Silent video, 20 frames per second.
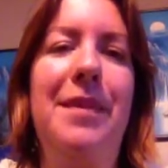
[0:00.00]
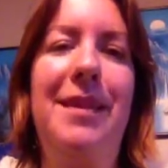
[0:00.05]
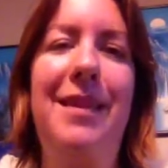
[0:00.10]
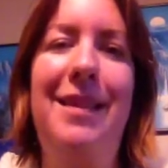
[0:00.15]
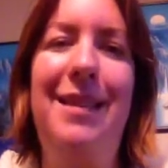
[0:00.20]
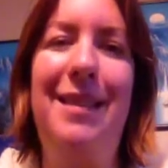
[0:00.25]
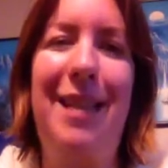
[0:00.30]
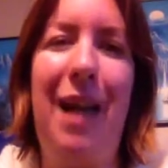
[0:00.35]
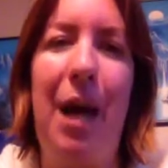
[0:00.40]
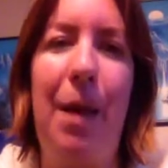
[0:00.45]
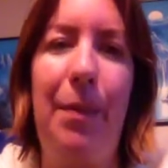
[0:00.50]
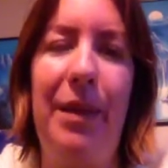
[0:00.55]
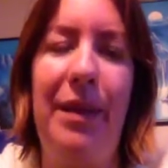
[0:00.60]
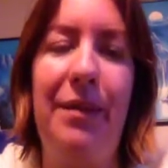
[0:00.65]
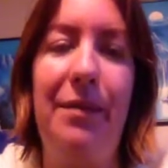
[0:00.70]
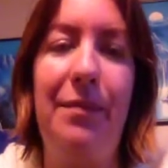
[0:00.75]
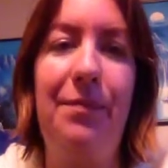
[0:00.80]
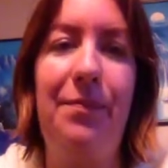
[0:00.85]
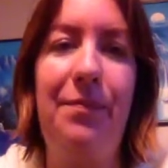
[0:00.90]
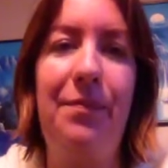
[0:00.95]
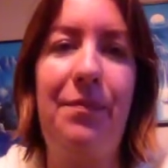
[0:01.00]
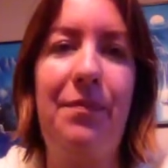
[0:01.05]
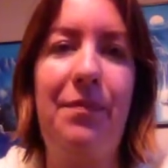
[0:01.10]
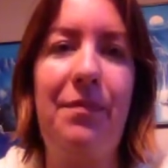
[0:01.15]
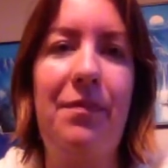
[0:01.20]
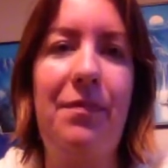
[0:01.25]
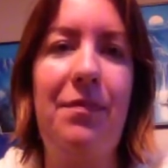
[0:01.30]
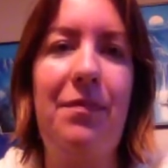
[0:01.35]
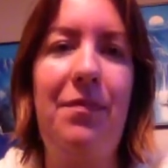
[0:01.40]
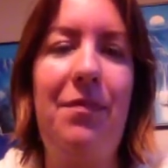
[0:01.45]
Stop it.
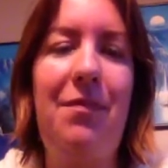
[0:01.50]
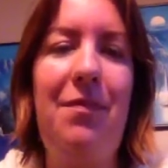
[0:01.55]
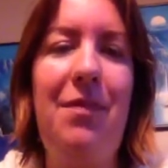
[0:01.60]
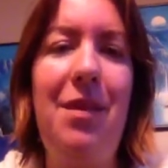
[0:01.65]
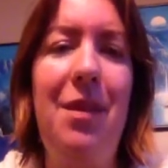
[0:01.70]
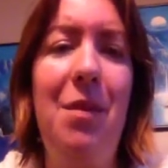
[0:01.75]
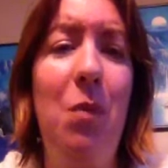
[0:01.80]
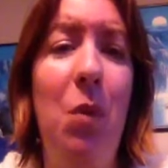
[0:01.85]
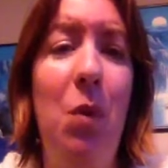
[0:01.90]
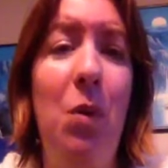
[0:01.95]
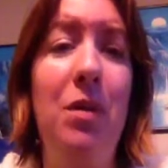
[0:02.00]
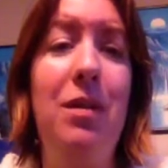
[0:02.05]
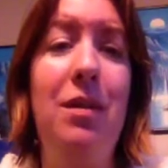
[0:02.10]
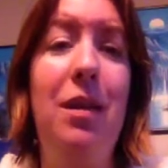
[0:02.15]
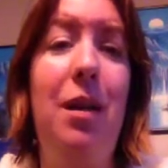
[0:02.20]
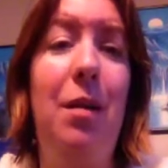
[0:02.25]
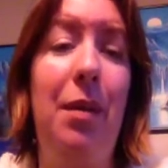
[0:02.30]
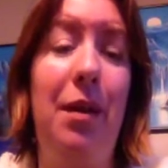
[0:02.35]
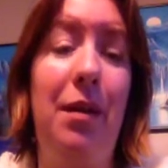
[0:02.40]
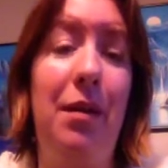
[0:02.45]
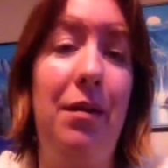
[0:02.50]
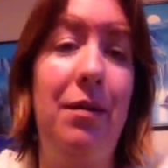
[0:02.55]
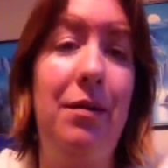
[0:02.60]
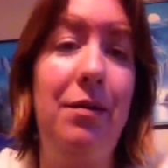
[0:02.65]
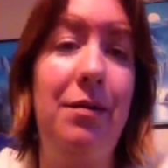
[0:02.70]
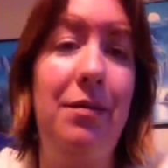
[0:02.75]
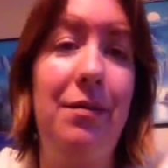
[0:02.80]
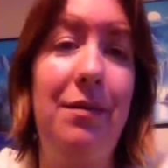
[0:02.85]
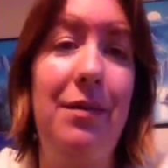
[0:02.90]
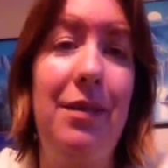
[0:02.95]
More is not better.
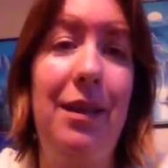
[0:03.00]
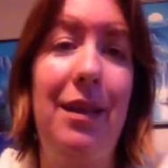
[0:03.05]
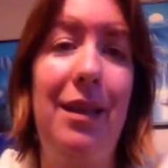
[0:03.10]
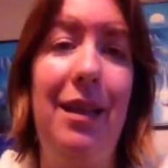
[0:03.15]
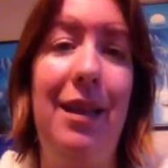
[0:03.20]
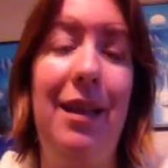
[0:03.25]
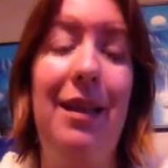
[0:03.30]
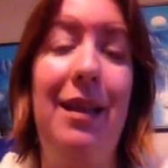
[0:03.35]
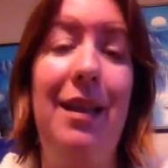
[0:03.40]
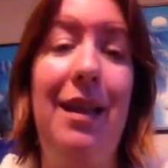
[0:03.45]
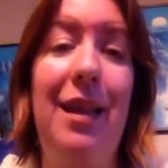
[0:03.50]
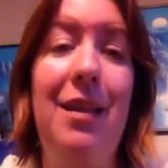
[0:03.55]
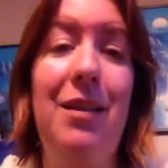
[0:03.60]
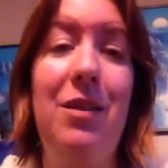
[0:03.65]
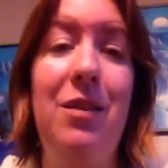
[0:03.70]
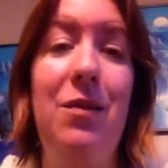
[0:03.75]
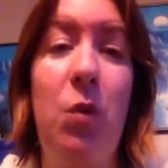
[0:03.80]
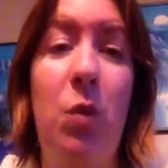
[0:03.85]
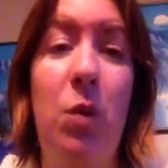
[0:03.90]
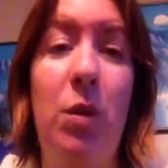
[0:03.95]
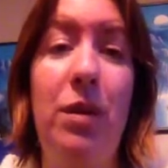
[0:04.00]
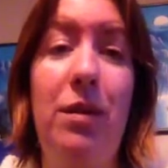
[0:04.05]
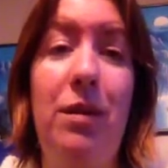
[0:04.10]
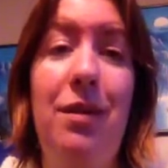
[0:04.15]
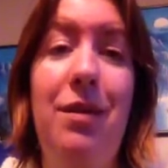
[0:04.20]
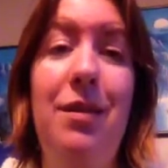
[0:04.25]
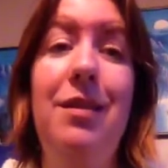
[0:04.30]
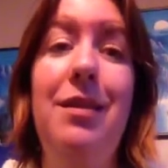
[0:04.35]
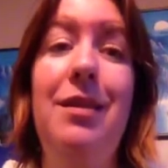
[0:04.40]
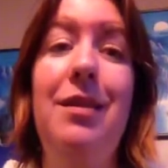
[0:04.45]
In the case of
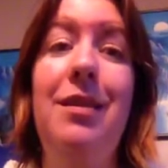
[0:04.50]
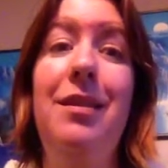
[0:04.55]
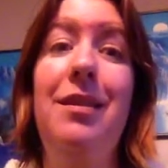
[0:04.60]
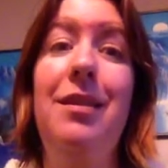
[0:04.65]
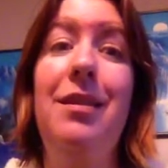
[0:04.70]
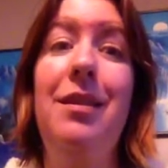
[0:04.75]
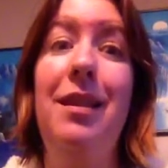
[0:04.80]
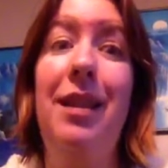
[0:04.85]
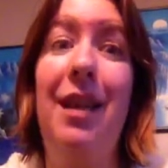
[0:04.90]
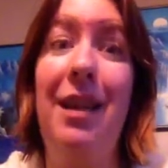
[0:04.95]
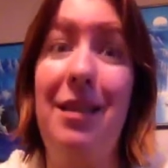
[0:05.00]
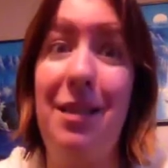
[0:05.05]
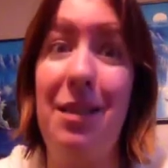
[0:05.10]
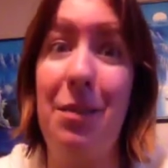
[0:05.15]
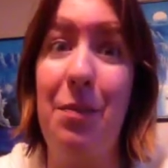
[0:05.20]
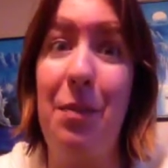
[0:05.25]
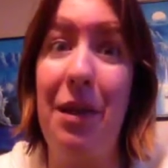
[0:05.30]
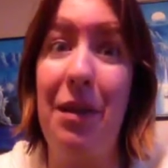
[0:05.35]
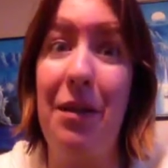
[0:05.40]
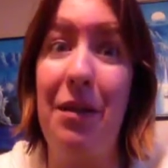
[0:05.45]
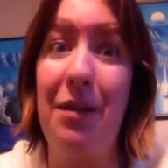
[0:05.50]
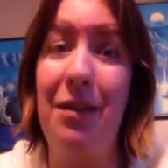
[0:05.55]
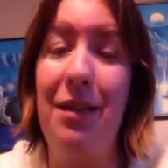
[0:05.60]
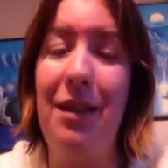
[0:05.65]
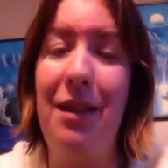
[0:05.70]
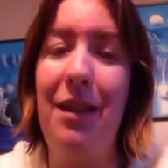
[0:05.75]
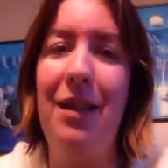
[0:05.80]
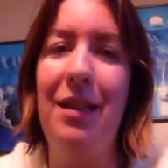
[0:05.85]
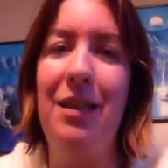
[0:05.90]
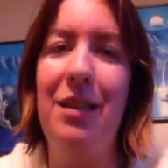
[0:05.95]
oils, less is better,
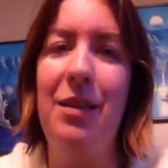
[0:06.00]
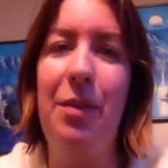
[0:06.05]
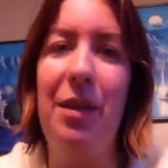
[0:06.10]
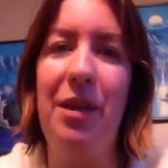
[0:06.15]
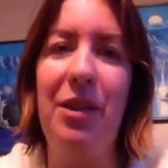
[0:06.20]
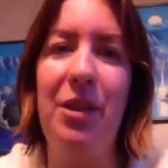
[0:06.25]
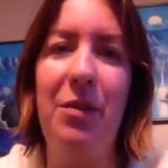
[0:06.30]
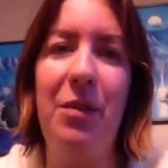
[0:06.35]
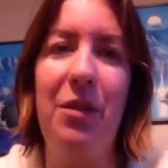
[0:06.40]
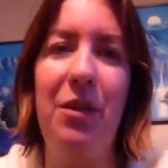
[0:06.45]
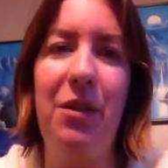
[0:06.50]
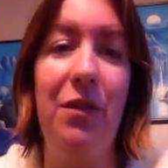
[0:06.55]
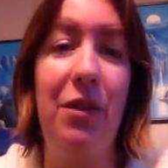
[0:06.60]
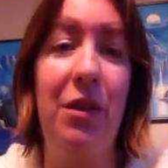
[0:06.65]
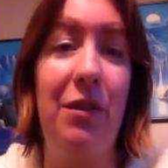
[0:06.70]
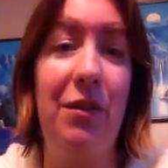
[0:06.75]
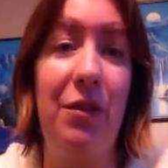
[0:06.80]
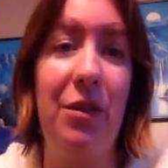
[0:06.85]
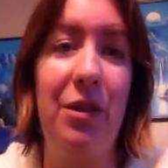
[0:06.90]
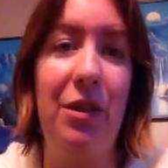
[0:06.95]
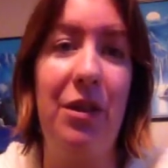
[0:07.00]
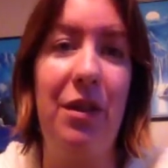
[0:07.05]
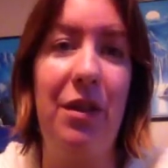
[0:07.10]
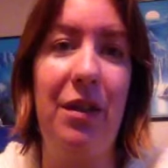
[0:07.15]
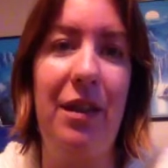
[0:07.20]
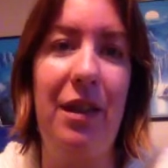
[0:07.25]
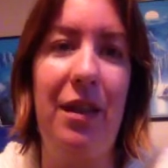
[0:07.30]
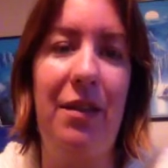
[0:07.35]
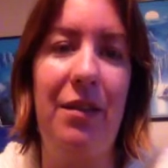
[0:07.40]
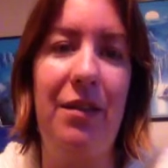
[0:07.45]
especially when you're very first
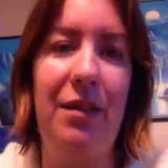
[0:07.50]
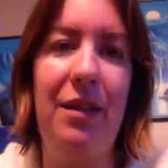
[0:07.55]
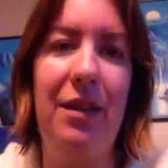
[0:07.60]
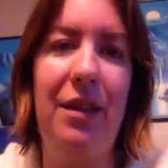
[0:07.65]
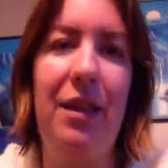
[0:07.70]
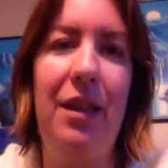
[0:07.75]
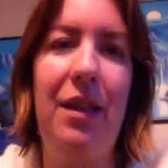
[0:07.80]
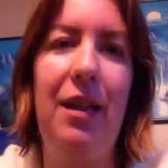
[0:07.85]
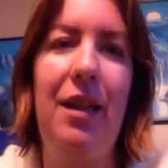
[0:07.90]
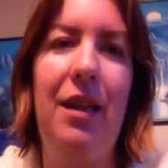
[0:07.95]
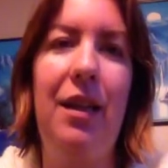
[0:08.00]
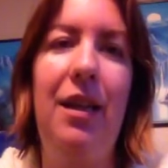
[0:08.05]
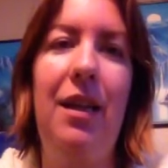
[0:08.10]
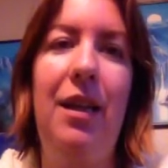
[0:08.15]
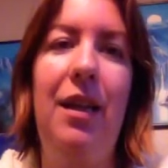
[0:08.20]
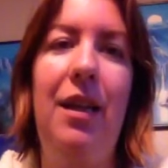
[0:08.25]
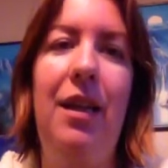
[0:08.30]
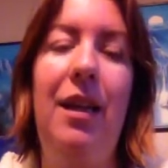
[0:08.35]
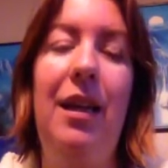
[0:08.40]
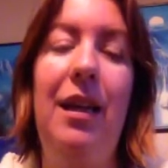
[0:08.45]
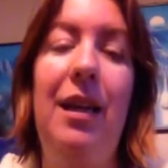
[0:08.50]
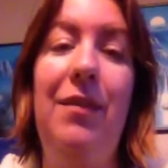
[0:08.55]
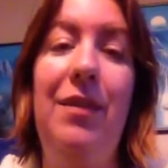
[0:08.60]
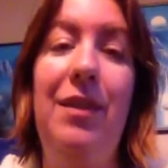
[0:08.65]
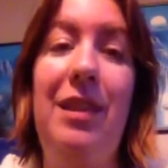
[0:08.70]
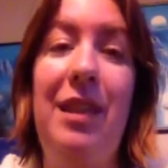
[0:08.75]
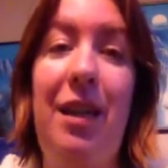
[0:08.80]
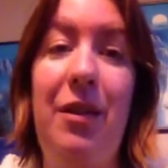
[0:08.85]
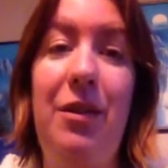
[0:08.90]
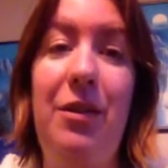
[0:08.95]
starting out. If it
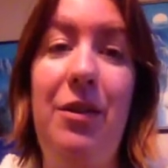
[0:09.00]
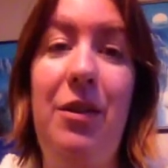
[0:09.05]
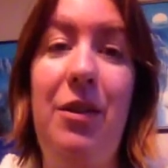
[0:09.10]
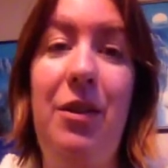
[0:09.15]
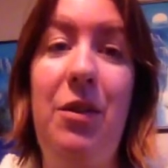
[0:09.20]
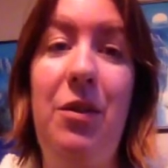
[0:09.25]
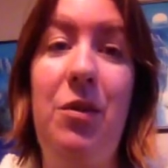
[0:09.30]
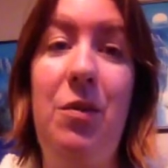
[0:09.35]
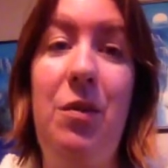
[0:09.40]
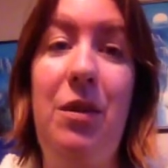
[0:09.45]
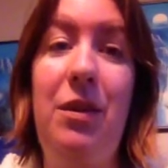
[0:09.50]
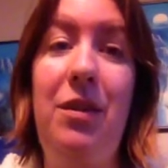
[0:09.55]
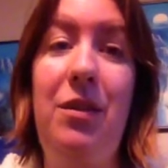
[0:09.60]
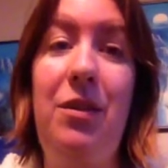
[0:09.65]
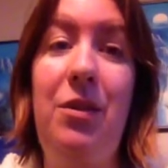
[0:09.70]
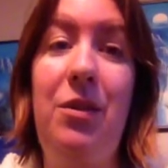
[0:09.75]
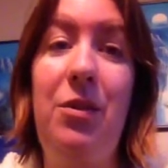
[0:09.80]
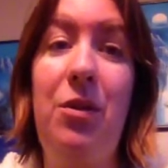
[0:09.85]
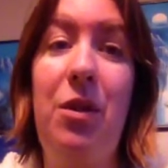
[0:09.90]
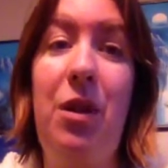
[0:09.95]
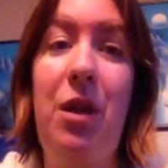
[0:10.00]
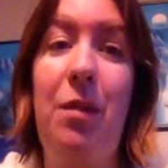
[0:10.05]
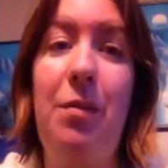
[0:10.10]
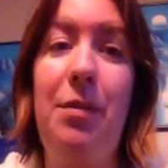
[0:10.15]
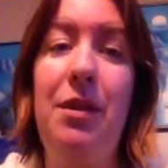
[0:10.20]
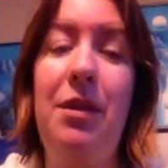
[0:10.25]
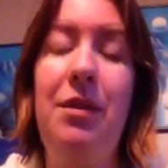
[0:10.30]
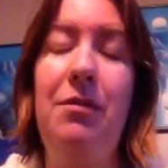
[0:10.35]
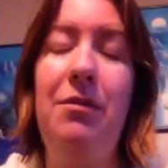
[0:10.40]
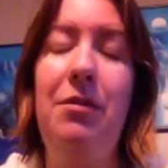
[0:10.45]
tells you to use 1 to 2
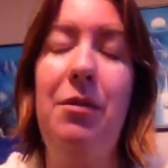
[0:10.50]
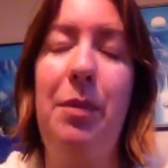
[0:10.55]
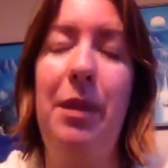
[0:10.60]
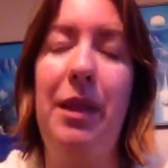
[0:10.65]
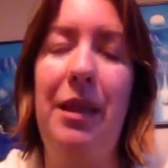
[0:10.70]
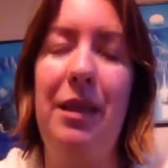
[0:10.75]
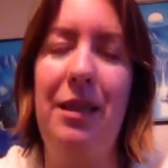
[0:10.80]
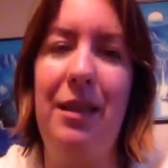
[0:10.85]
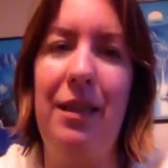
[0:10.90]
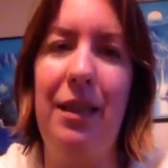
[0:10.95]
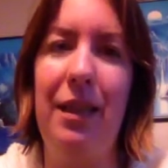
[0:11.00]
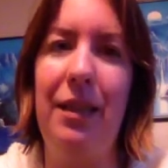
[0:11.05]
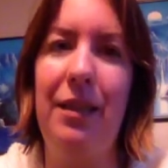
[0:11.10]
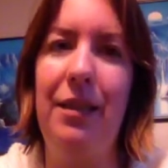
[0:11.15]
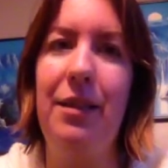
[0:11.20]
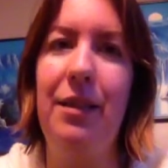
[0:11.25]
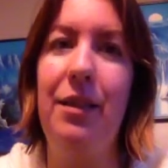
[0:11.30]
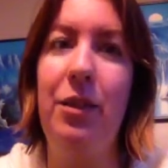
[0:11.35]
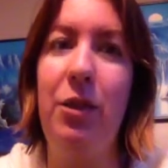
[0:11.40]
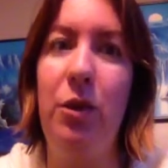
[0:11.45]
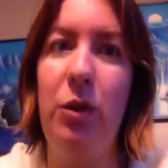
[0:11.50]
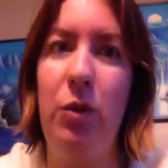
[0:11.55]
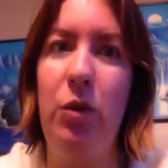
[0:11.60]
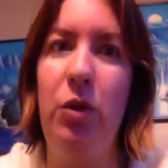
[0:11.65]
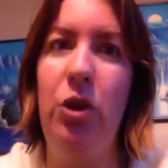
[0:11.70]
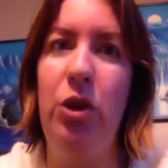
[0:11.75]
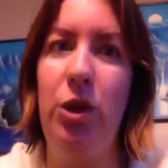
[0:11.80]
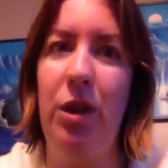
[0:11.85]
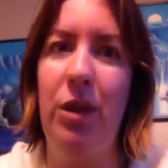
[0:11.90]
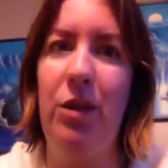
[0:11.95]
drops, for pity's sakes, use
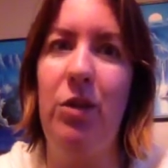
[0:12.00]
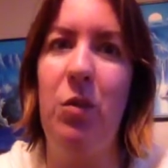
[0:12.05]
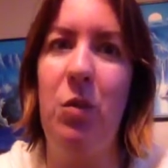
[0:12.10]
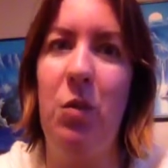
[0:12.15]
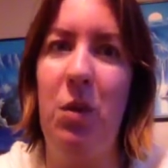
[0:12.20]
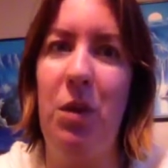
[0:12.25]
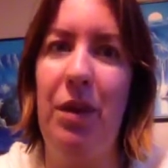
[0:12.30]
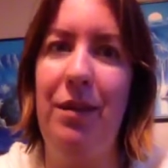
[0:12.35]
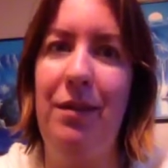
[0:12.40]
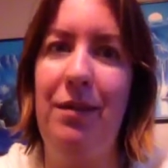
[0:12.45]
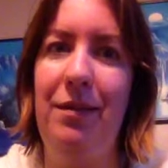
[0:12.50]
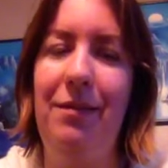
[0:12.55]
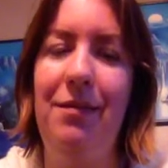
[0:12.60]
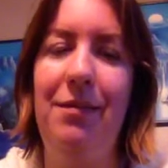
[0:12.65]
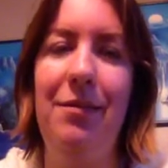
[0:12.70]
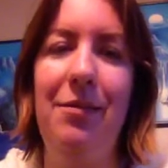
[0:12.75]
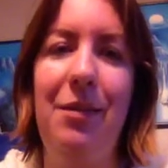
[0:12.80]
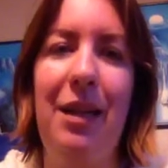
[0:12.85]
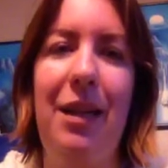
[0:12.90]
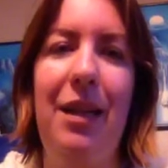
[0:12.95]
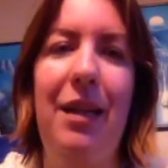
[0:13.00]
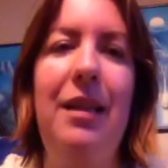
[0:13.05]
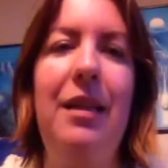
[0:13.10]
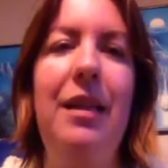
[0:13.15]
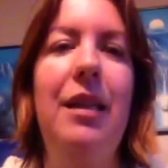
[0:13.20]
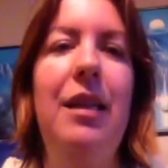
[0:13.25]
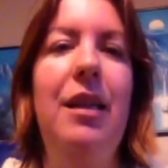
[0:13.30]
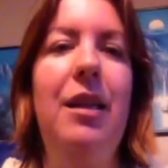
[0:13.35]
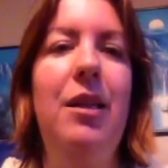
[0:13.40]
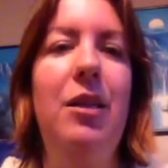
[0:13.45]
just 1, okay?
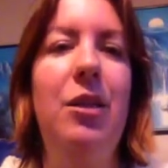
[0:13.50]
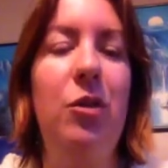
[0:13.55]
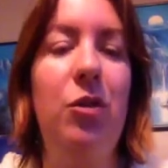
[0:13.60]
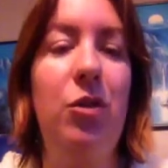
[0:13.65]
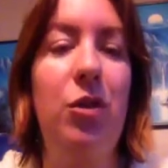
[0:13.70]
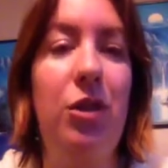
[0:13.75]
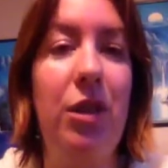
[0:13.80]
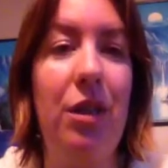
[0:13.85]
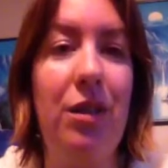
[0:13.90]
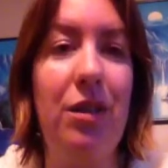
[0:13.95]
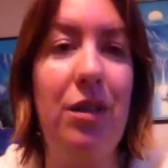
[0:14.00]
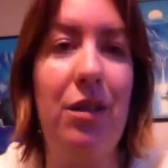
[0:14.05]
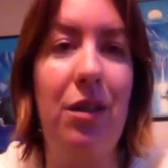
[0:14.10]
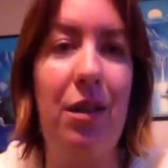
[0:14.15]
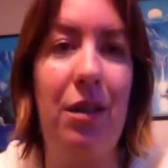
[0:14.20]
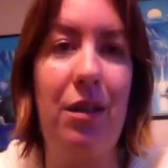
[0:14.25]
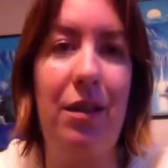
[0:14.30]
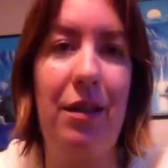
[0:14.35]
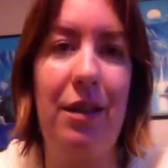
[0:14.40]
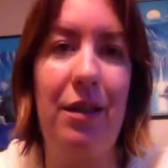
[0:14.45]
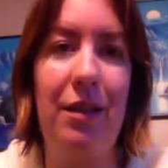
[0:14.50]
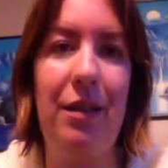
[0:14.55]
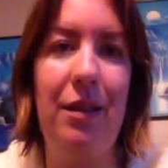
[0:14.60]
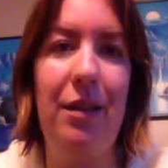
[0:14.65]
You're just starting.